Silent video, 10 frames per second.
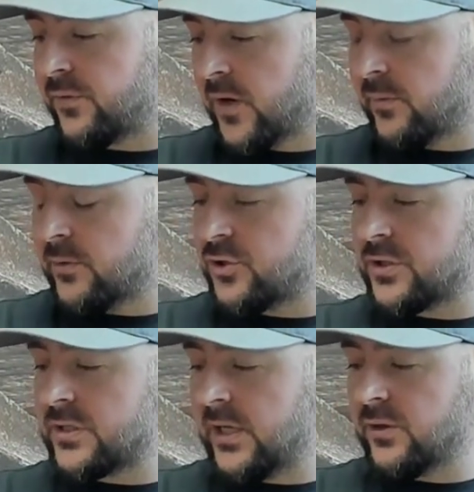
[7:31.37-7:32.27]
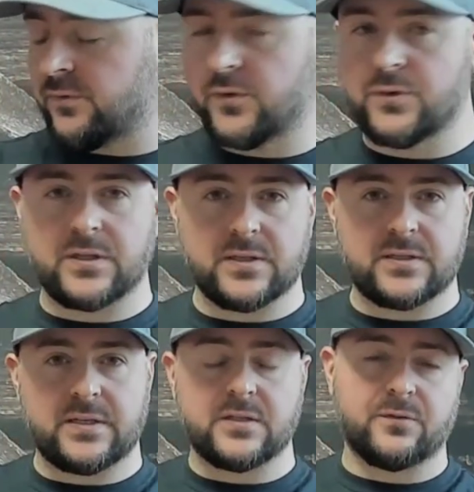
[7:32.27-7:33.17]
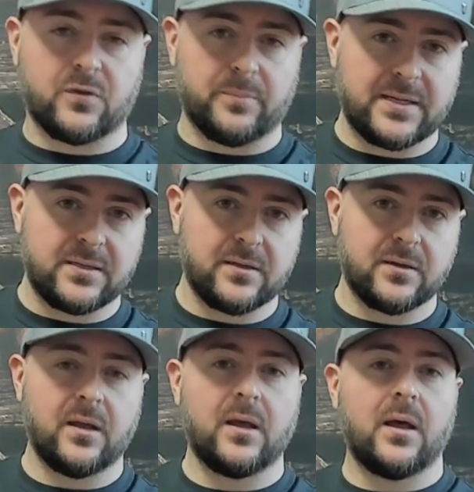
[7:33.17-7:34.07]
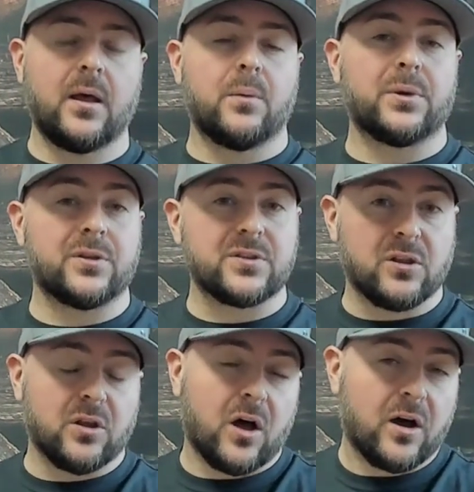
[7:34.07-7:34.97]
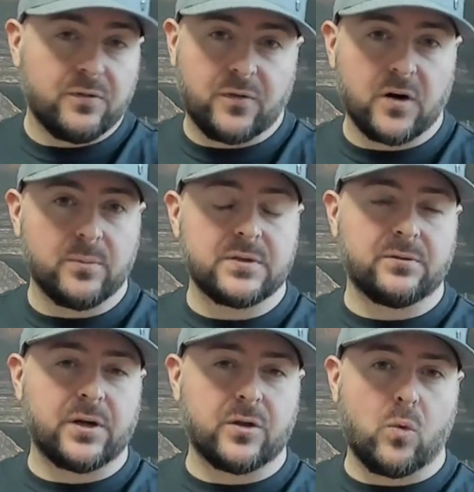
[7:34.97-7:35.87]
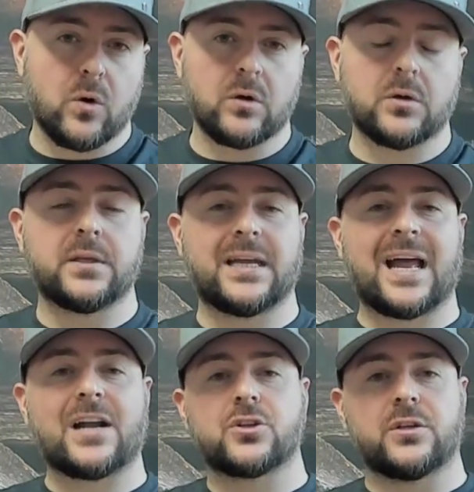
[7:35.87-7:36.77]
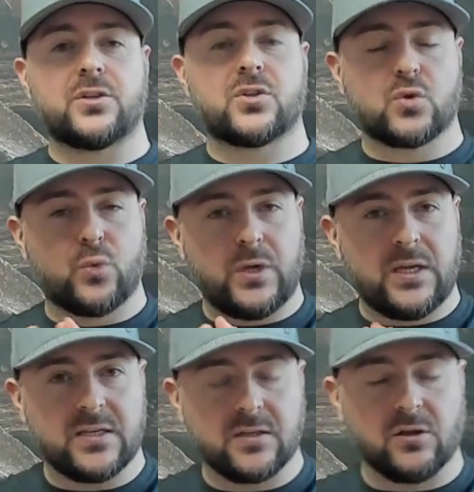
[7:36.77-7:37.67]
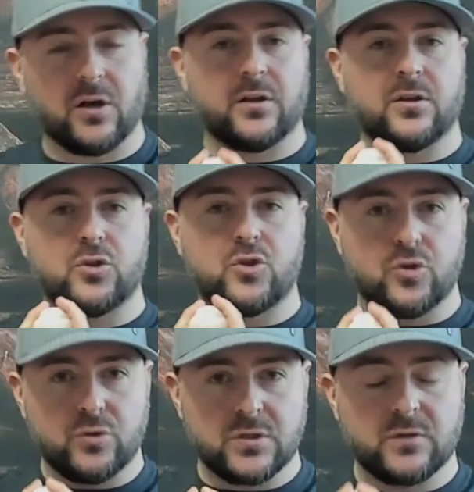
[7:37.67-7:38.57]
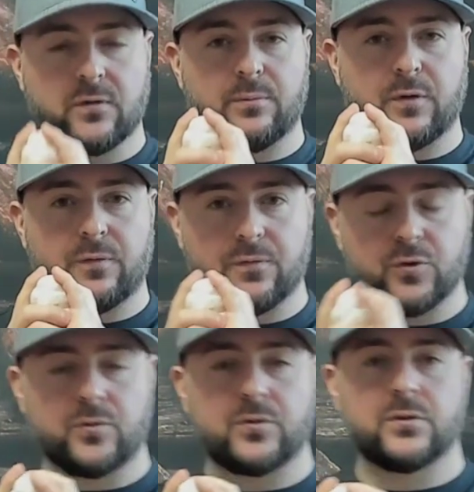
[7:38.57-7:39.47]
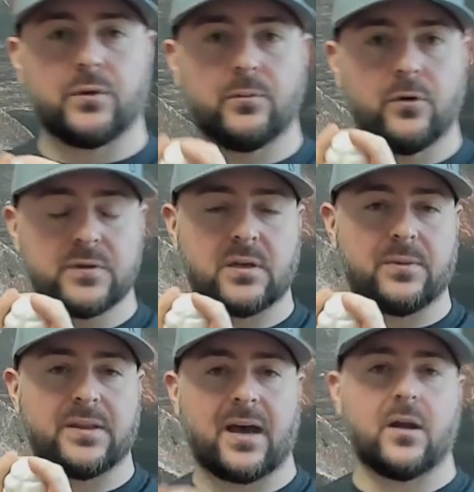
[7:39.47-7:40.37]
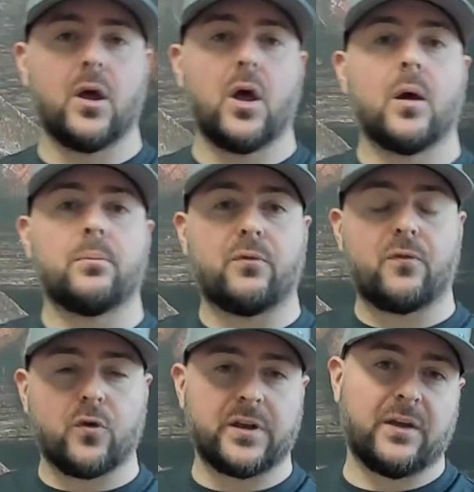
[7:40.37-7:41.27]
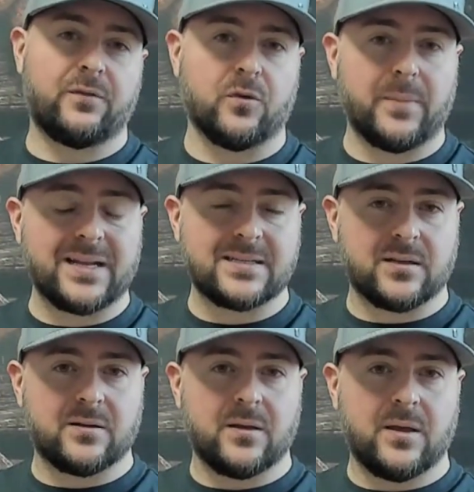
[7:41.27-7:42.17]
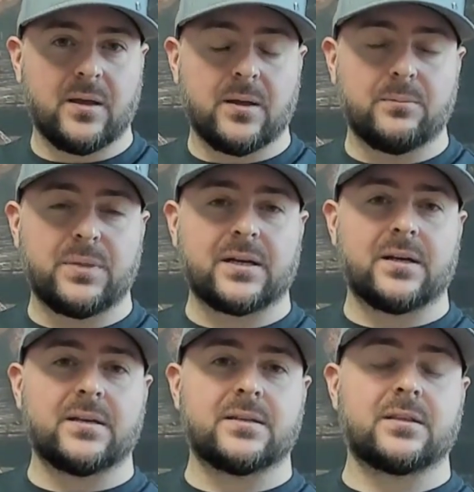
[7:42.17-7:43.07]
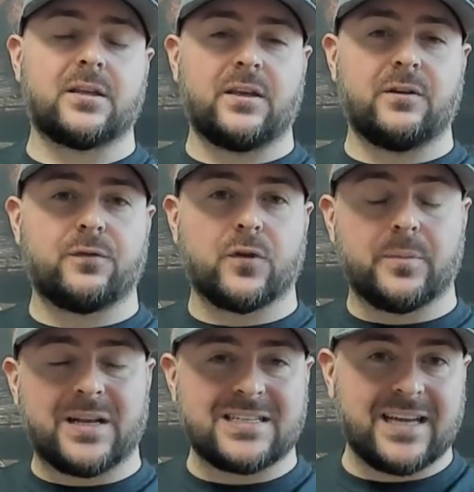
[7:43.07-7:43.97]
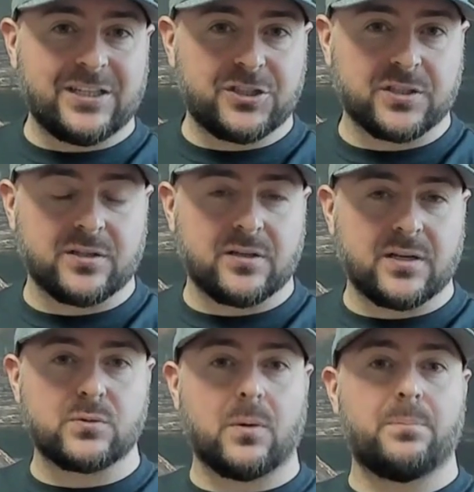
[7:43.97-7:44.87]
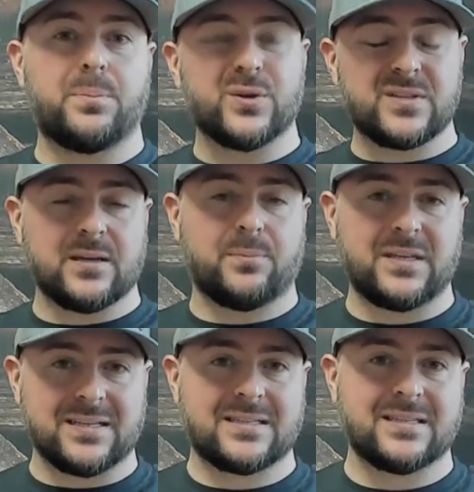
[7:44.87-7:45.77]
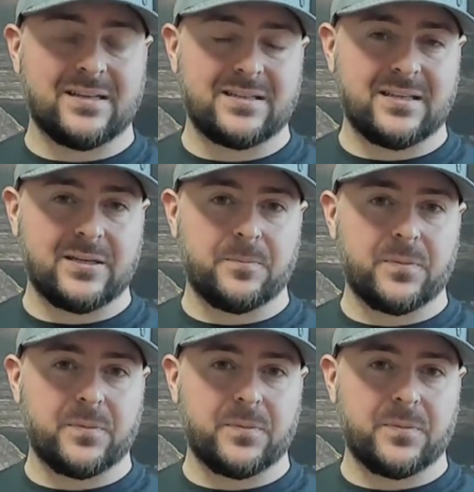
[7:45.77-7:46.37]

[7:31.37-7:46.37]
farmers just take the fruits and the seeds and ferment it. But there's a lot of farmers around the world that actually squeeze a lot of the juice from the fruit to remove some of that before they ferment it, because the fermentation is what builds up the acidity.